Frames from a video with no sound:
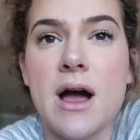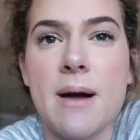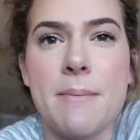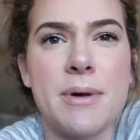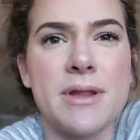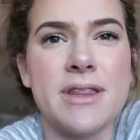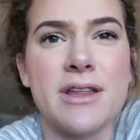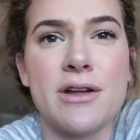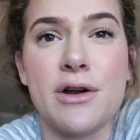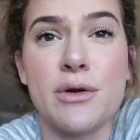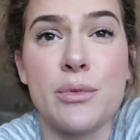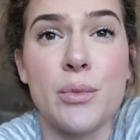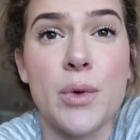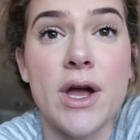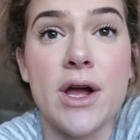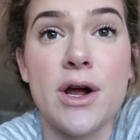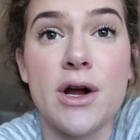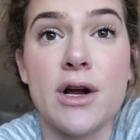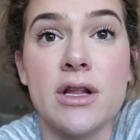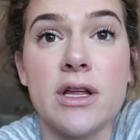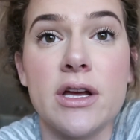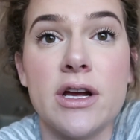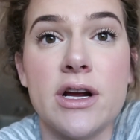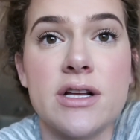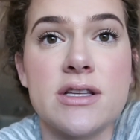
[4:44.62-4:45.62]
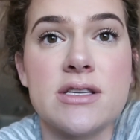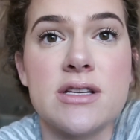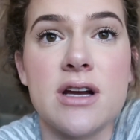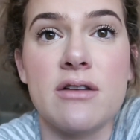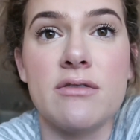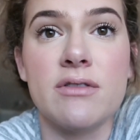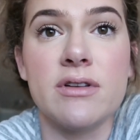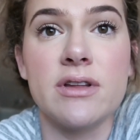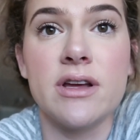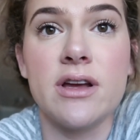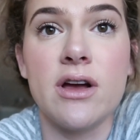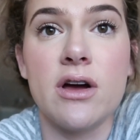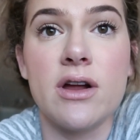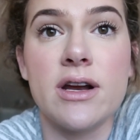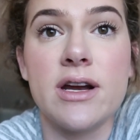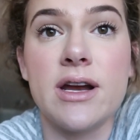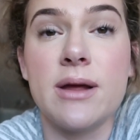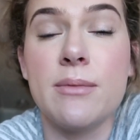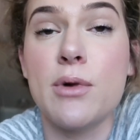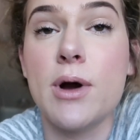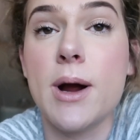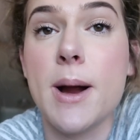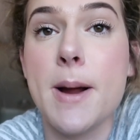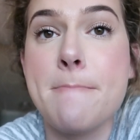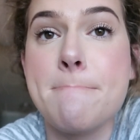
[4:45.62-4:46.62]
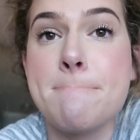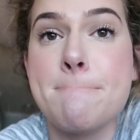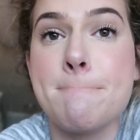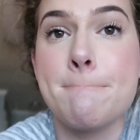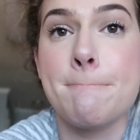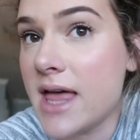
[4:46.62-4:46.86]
Put that on way earlier. It's not really on anymore.